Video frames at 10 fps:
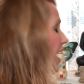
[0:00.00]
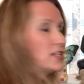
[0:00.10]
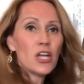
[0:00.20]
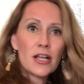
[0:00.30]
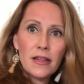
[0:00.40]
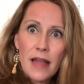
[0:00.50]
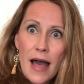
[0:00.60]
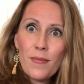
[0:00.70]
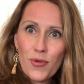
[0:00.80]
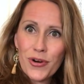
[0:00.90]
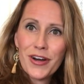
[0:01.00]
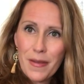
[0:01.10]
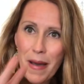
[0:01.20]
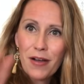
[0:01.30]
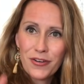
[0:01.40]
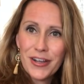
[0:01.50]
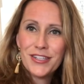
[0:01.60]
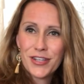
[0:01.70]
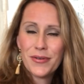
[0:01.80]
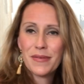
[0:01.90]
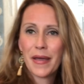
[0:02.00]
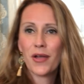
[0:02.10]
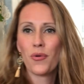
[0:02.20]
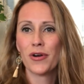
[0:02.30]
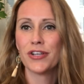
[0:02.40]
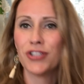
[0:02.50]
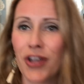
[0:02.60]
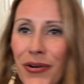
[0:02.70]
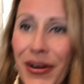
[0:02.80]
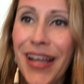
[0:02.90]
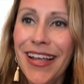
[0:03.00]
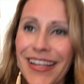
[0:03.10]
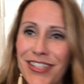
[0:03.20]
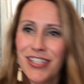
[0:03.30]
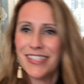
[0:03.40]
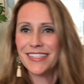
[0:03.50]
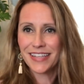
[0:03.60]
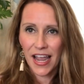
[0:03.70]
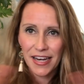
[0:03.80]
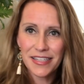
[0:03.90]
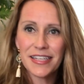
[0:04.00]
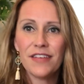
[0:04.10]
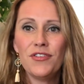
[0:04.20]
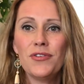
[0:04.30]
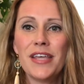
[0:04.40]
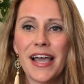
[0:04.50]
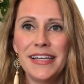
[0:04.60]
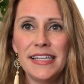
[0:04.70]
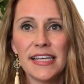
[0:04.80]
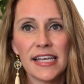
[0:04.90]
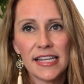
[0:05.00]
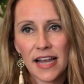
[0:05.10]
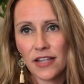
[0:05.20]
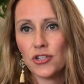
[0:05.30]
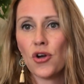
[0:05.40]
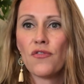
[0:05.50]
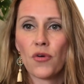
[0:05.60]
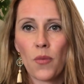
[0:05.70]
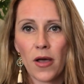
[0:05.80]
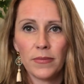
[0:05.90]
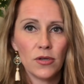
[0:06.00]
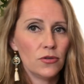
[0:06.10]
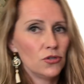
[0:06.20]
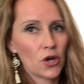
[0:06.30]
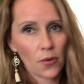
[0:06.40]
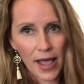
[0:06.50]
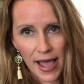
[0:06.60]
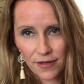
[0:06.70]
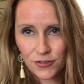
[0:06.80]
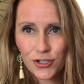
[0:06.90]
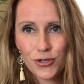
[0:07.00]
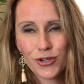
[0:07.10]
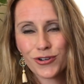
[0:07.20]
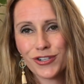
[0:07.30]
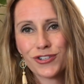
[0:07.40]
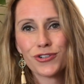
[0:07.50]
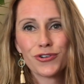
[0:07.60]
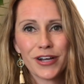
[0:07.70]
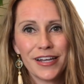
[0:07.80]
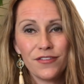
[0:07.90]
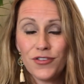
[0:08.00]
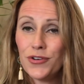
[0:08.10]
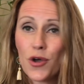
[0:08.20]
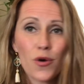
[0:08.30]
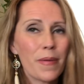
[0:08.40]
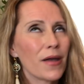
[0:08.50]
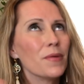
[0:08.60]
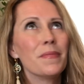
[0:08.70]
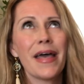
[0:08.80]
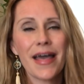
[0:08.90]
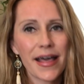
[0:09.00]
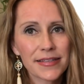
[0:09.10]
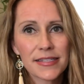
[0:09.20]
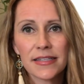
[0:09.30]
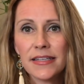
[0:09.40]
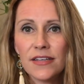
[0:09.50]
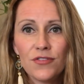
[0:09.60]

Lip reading: I talk a lot more about grids though in my course, so just kind of to give you the idea and not to overwhelm you. You don't have to do a crystal grid. If you know about them, excellent.